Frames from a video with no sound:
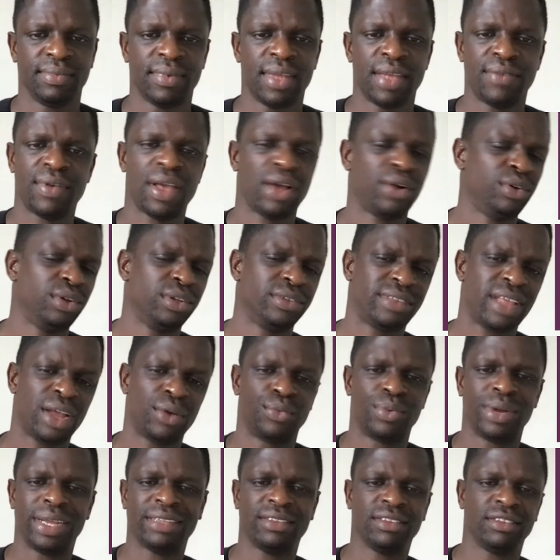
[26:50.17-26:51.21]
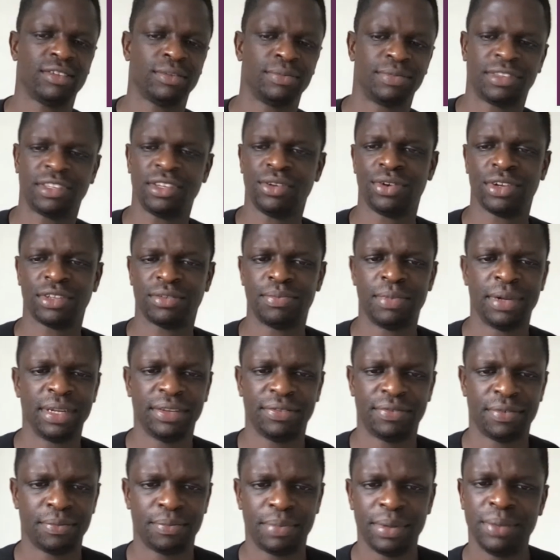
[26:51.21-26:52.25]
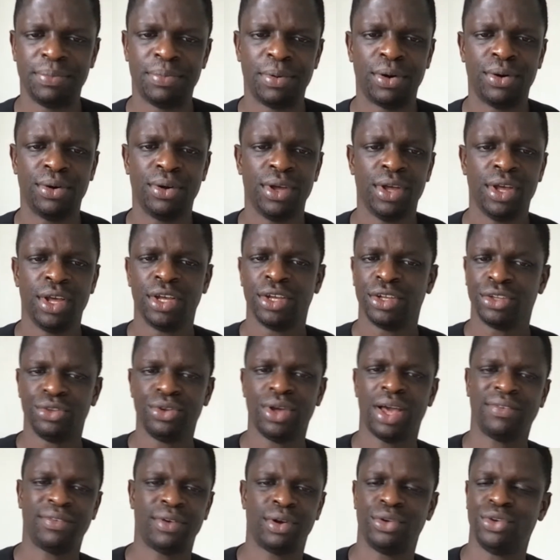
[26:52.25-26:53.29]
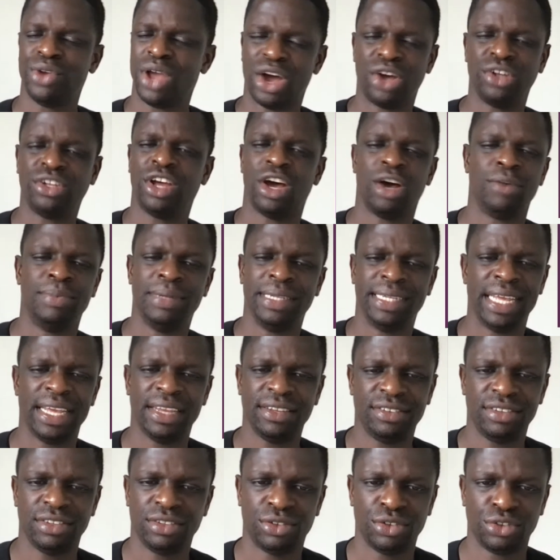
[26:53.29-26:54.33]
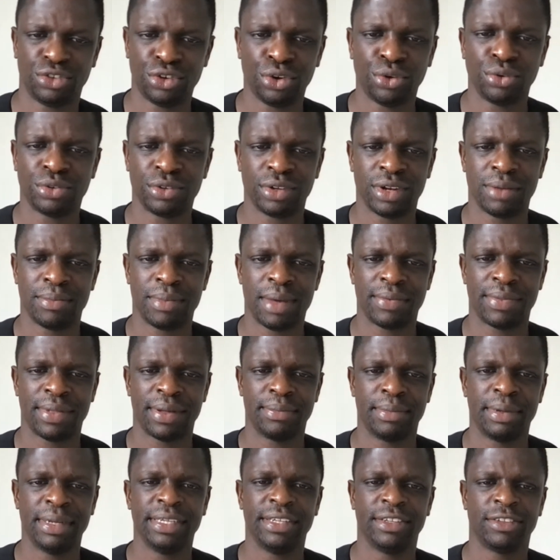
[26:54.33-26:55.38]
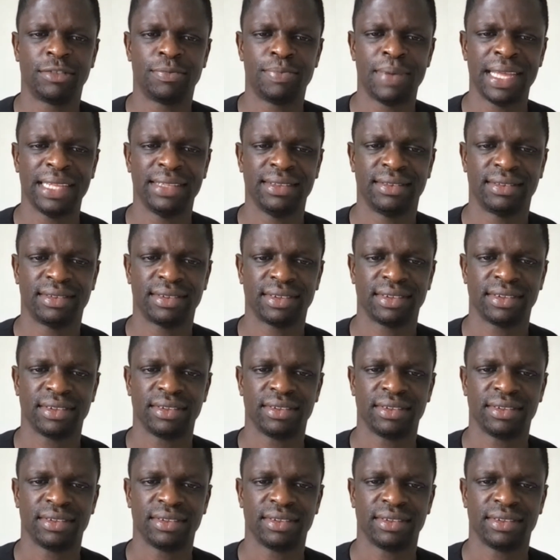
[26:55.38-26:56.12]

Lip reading: If you're going to start raising some serious money from people, you're under obligation to show to them how their money is spent.